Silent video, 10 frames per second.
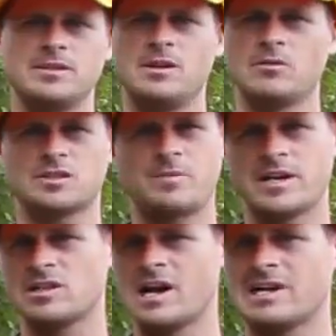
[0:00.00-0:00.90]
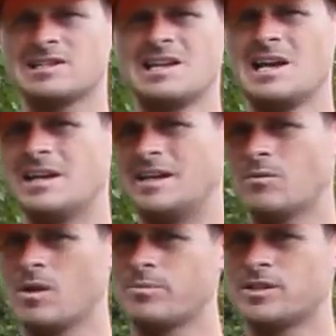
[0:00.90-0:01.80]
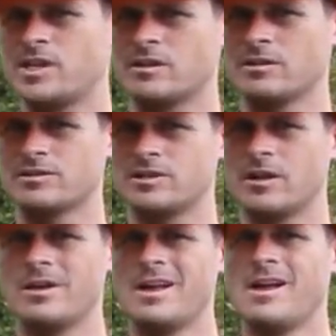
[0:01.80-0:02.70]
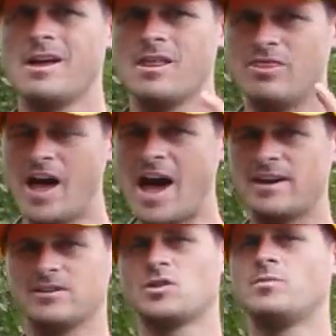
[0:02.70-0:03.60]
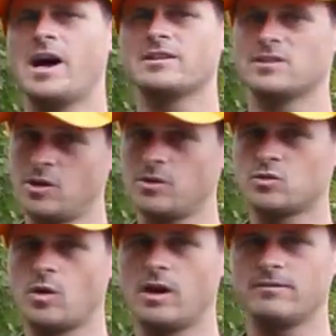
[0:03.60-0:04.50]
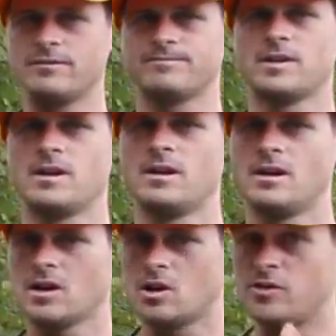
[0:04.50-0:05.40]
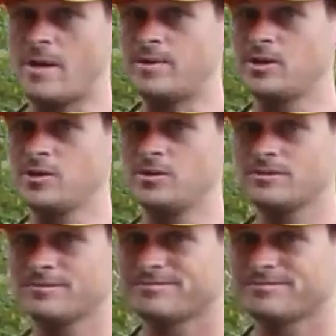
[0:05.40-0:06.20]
and you don't specialize in any one particular. So that is who buys the Cuda 12. Could that be you?